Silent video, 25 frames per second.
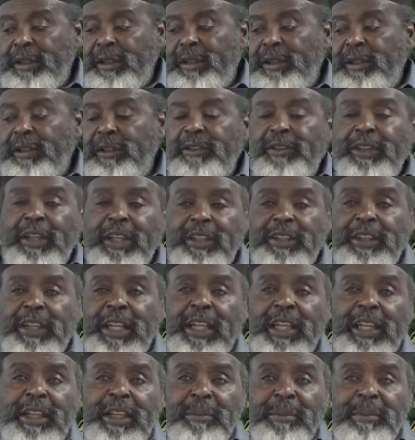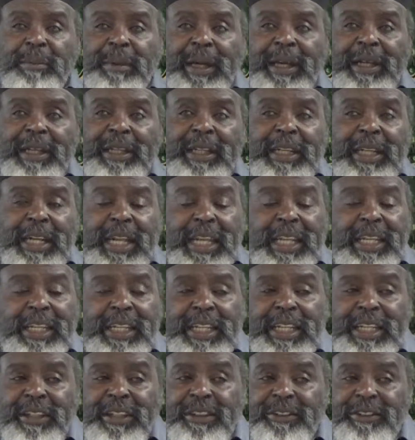Because hmm. I'd him back to
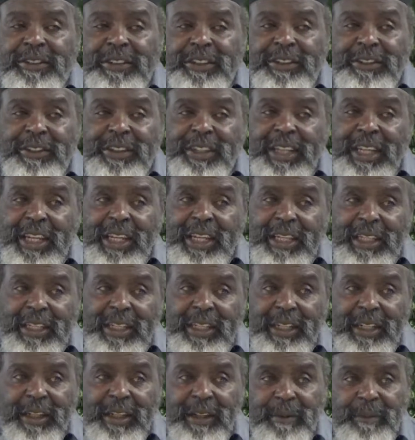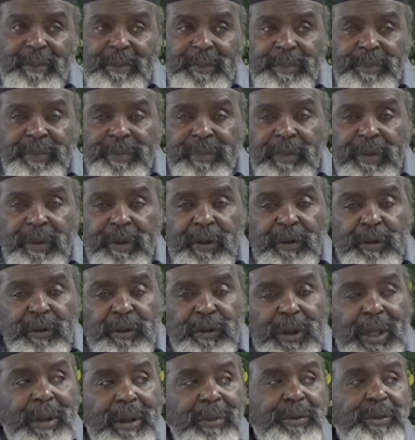1968.
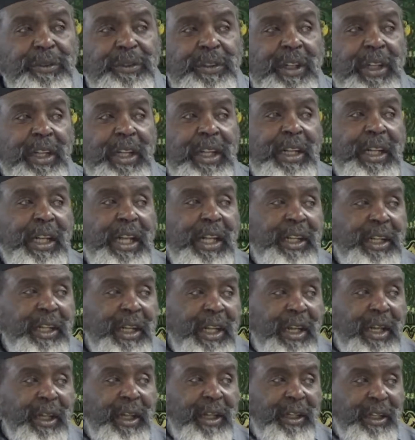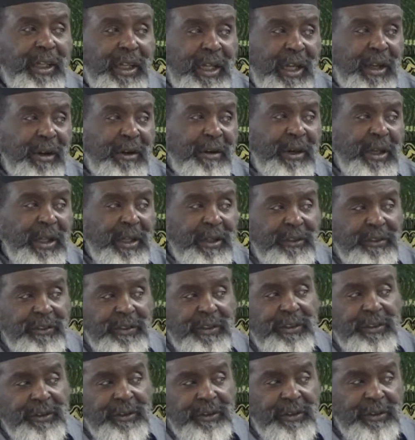So I was telling Hadari, I
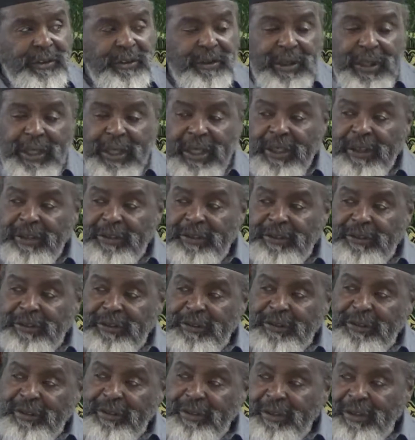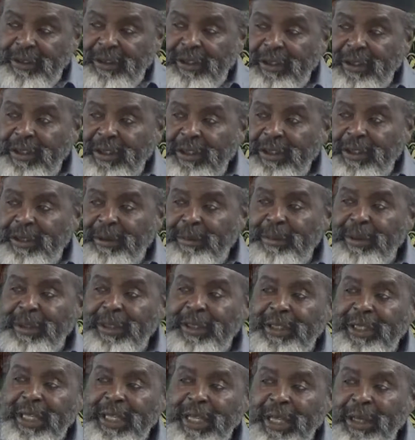said, you asked
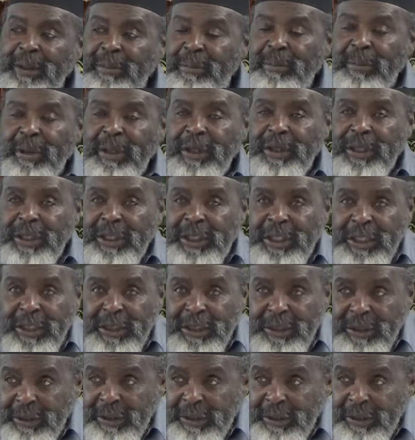big time brother here.